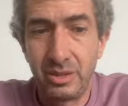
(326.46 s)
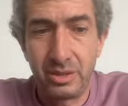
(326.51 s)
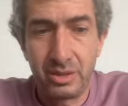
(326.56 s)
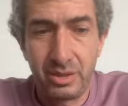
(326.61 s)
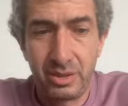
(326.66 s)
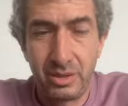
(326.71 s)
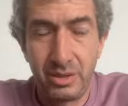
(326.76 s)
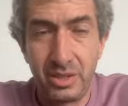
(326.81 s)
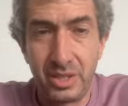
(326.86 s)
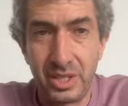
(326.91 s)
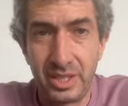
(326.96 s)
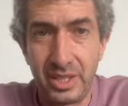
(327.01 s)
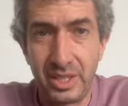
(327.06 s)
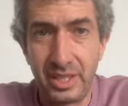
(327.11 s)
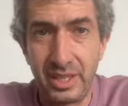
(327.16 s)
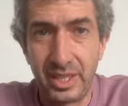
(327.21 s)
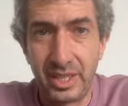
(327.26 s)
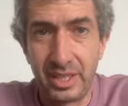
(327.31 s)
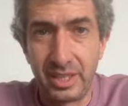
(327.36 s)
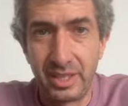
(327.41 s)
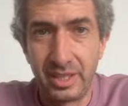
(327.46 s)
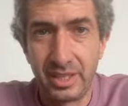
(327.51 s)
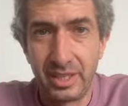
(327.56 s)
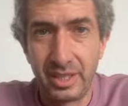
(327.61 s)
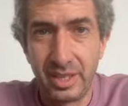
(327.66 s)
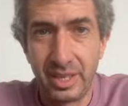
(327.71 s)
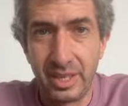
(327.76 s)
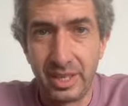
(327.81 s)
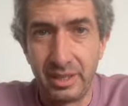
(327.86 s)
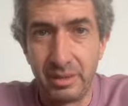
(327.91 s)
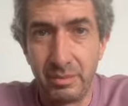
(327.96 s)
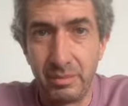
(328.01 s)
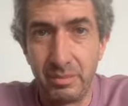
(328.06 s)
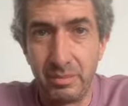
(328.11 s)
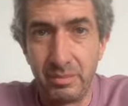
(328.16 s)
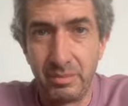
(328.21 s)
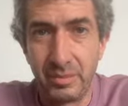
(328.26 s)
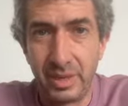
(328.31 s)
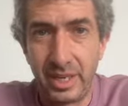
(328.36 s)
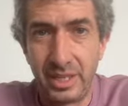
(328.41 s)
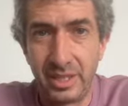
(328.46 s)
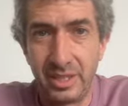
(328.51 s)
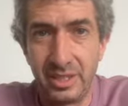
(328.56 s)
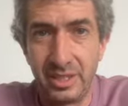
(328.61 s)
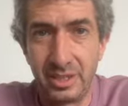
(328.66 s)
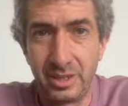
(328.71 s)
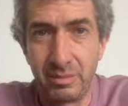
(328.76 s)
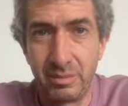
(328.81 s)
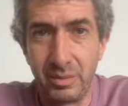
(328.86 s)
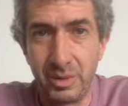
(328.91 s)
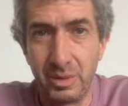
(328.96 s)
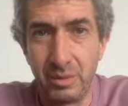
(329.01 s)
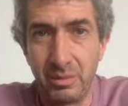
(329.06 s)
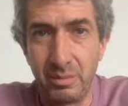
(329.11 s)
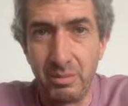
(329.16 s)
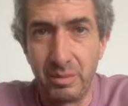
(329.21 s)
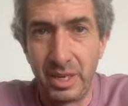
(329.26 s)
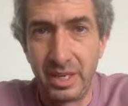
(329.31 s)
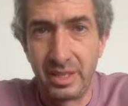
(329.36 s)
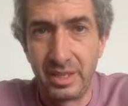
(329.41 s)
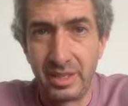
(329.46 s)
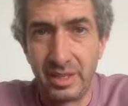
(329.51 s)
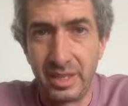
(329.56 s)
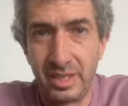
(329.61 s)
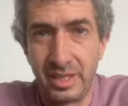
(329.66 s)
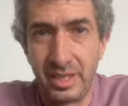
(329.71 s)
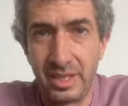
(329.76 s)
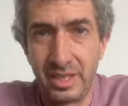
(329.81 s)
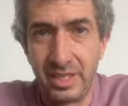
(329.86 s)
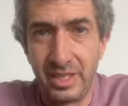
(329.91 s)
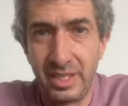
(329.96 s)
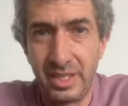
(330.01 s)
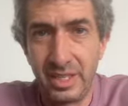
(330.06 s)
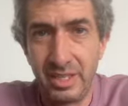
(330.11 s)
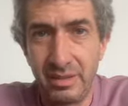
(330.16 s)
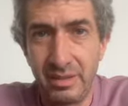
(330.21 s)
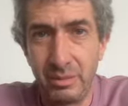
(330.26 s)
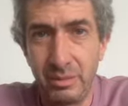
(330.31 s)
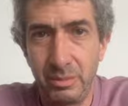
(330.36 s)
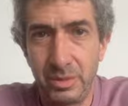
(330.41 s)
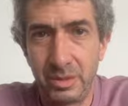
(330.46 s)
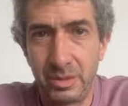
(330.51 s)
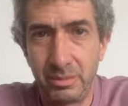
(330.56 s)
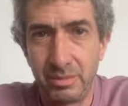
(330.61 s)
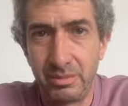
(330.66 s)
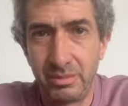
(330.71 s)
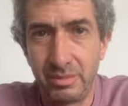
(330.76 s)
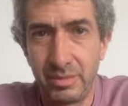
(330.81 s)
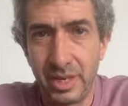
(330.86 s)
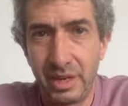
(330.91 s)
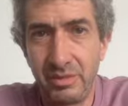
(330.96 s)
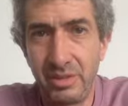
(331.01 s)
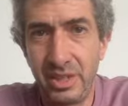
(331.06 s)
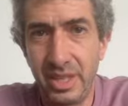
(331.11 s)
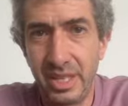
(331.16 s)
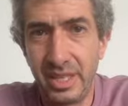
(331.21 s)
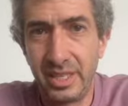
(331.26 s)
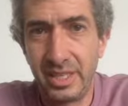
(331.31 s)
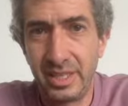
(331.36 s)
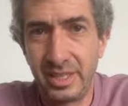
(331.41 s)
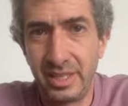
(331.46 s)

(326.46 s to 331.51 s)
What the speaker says: you could see, like, I could just make EKG, oops, everything.